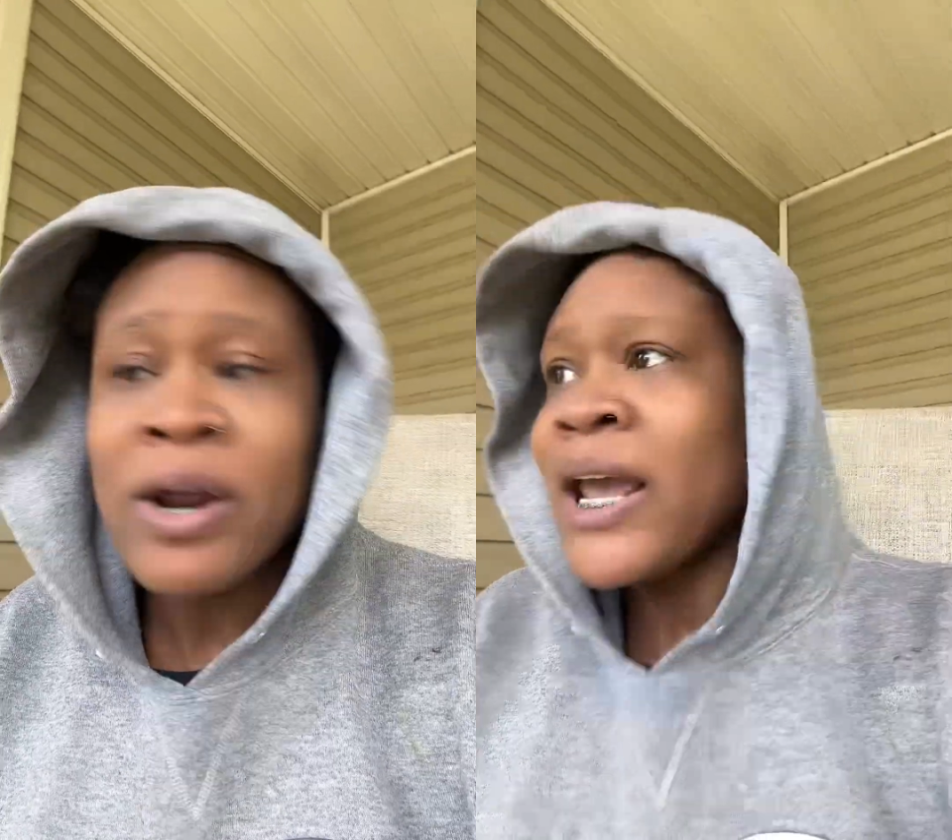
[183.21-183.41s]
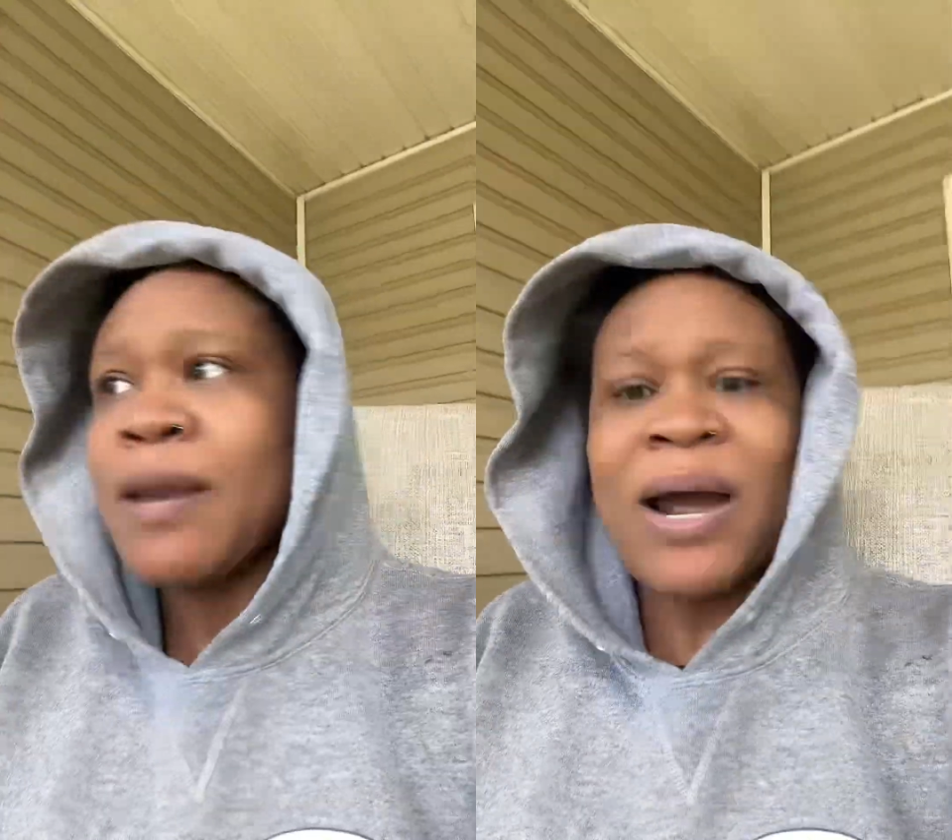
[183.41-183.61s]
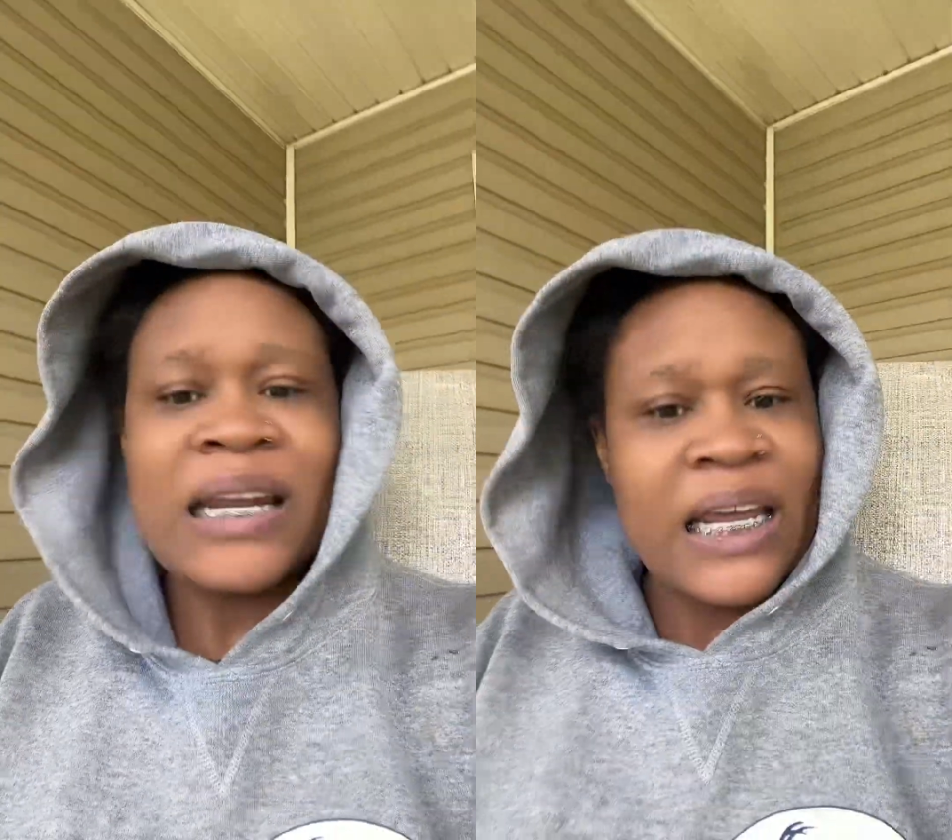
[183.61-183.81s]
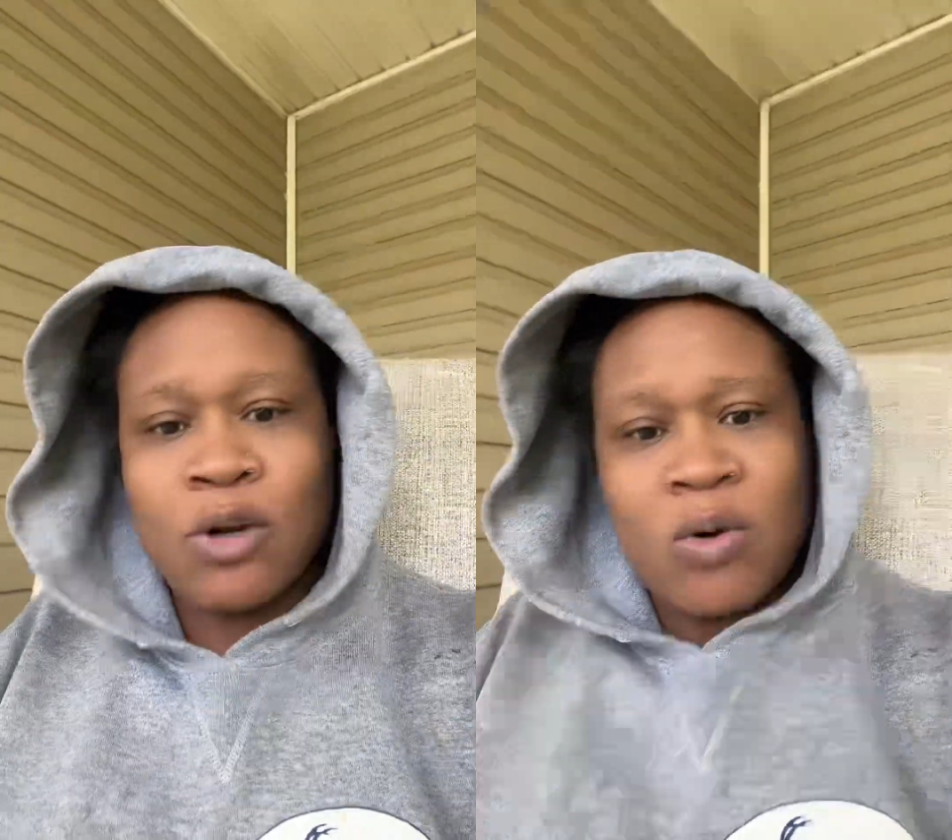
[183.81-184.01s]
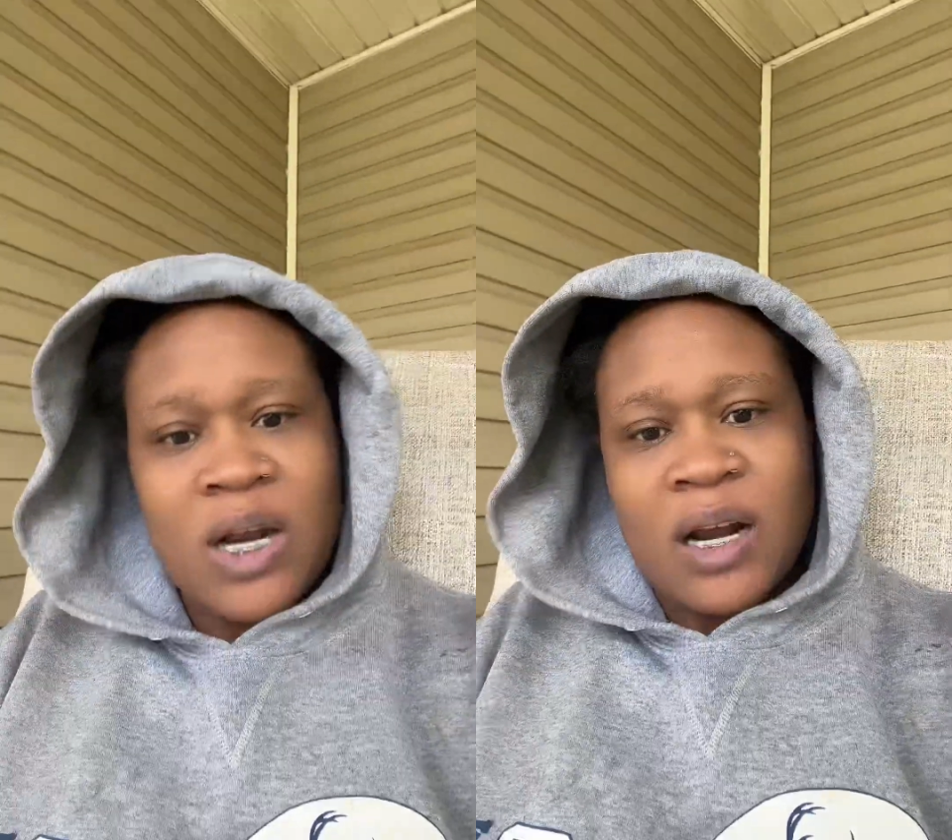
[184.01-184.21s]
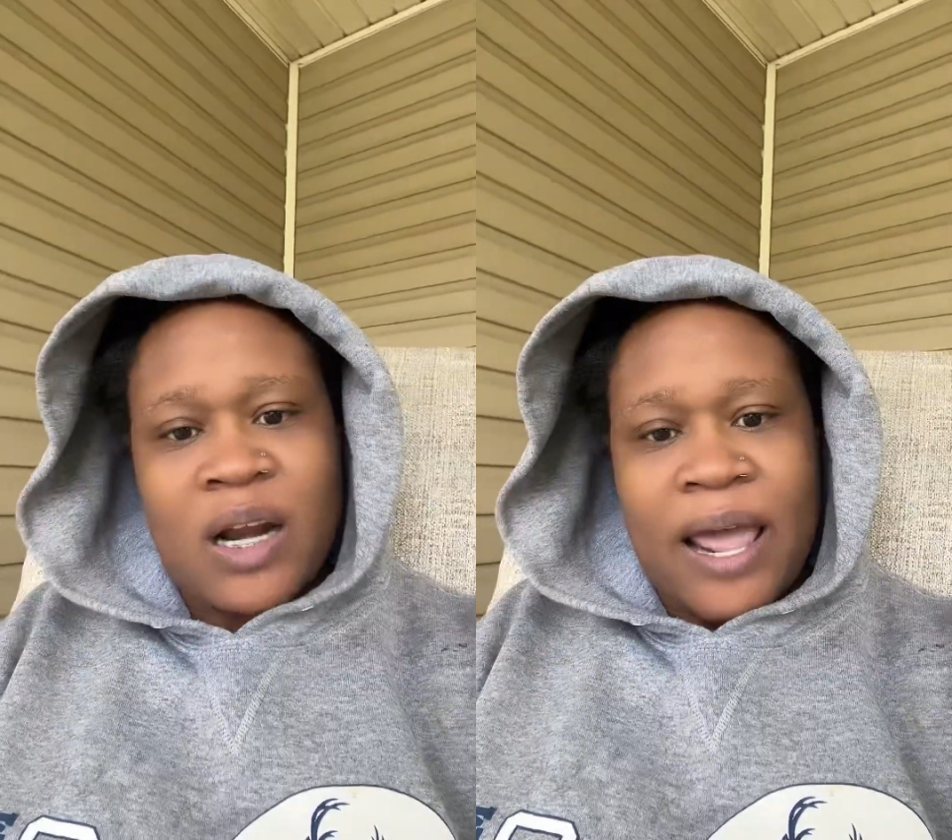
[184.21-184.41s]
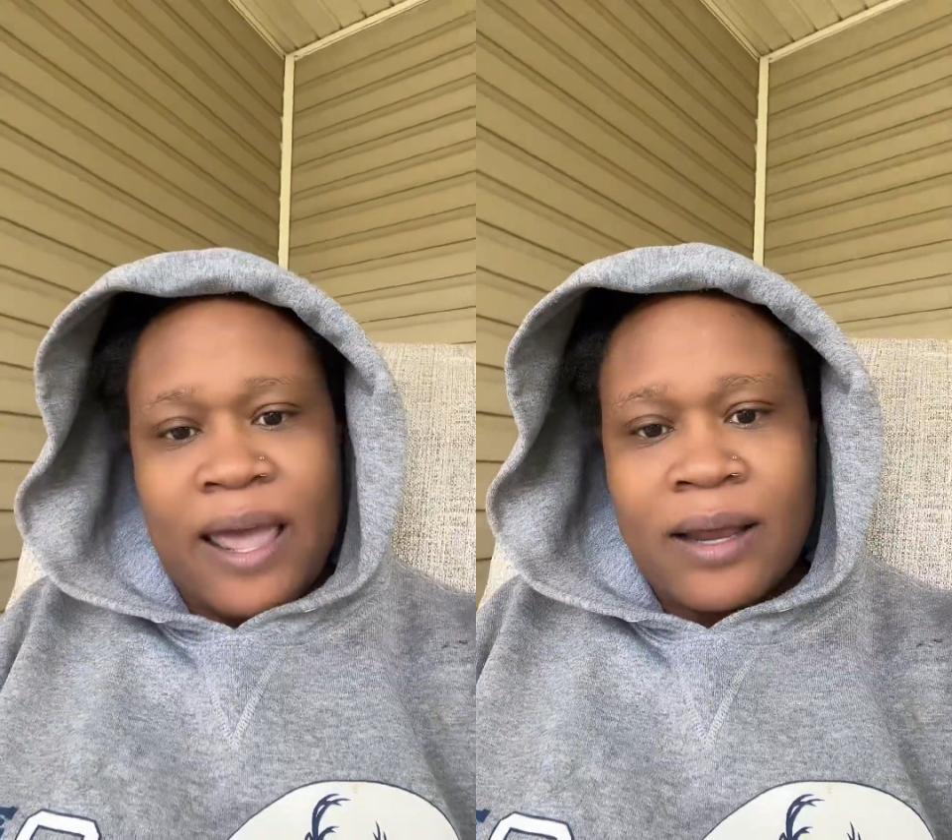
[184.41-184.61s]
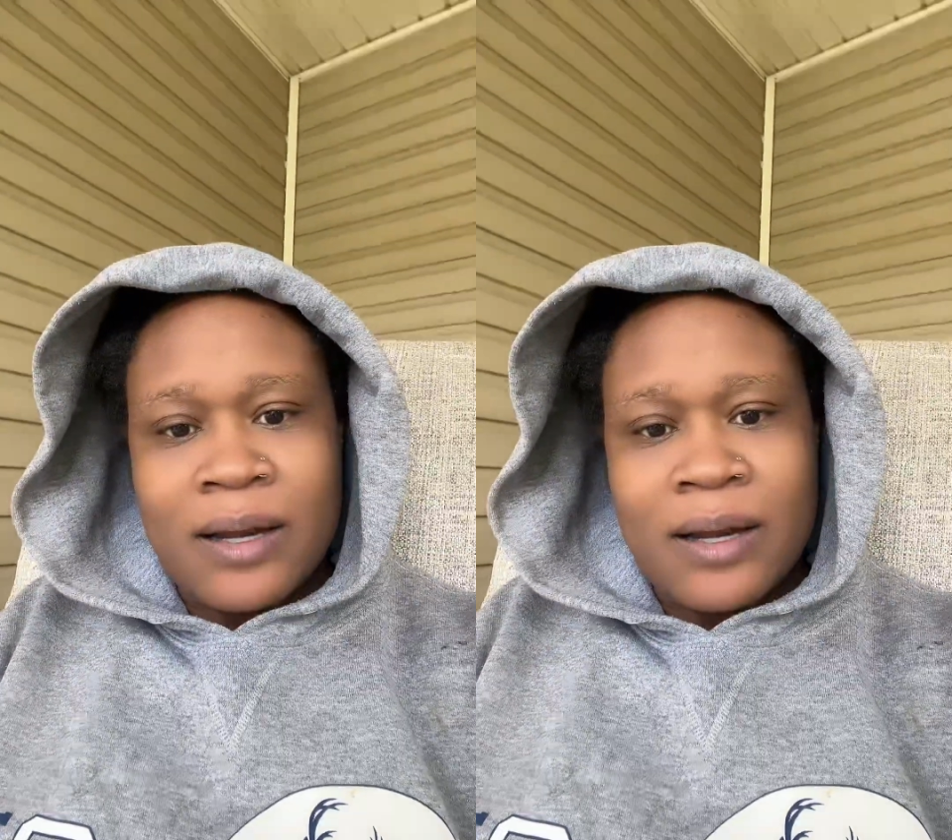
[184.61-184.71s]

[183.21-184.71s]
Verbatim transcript: He probably ain't doing none of that.